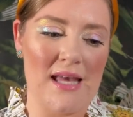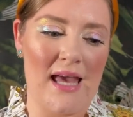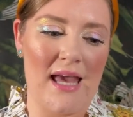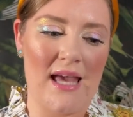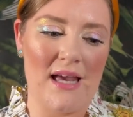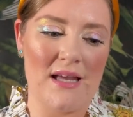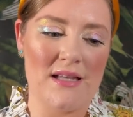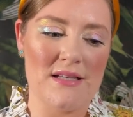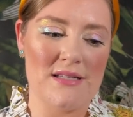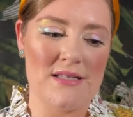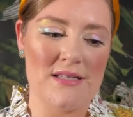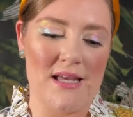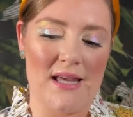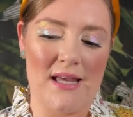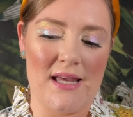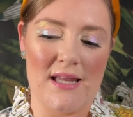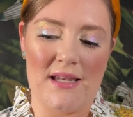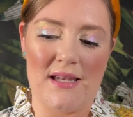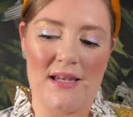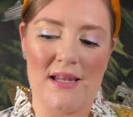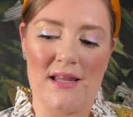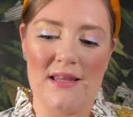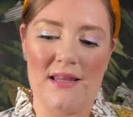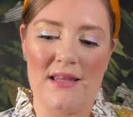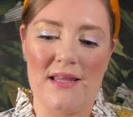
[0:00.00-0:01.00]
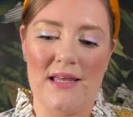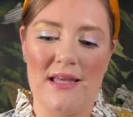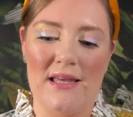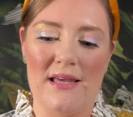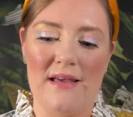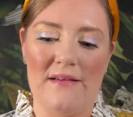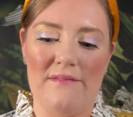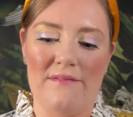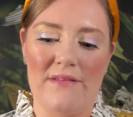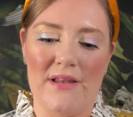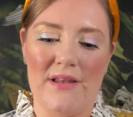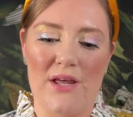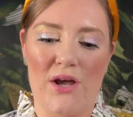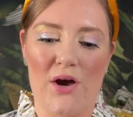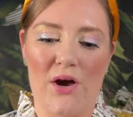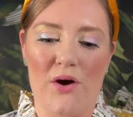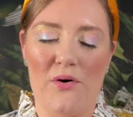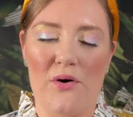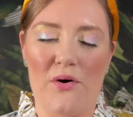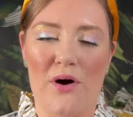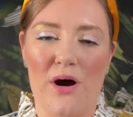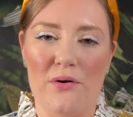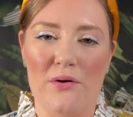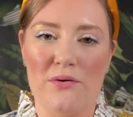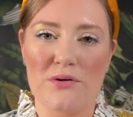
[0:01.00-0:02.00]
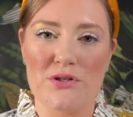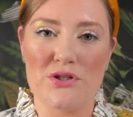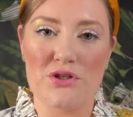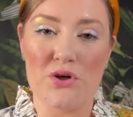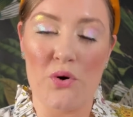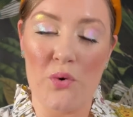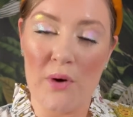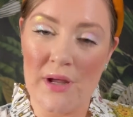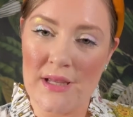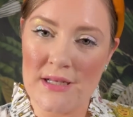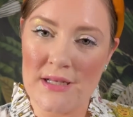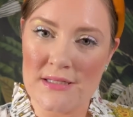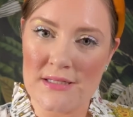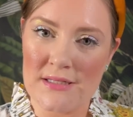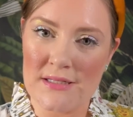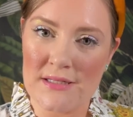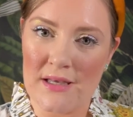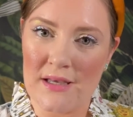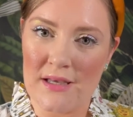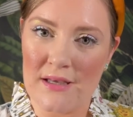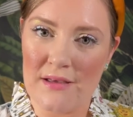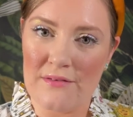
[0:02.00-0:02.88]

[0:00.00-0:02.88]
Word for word: and in the video choice